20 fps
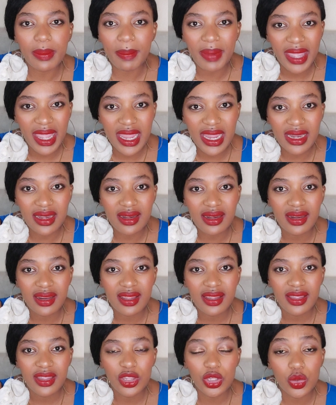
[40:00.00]
the pain
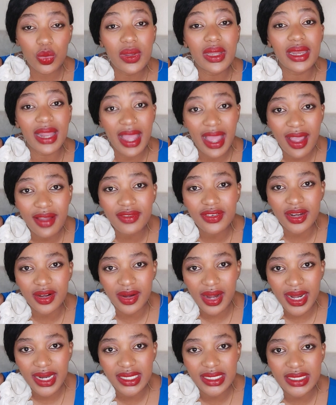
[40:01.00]
you will have
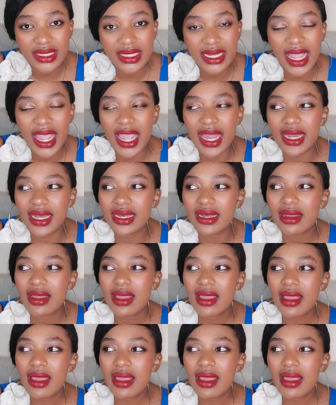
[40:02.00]
christ and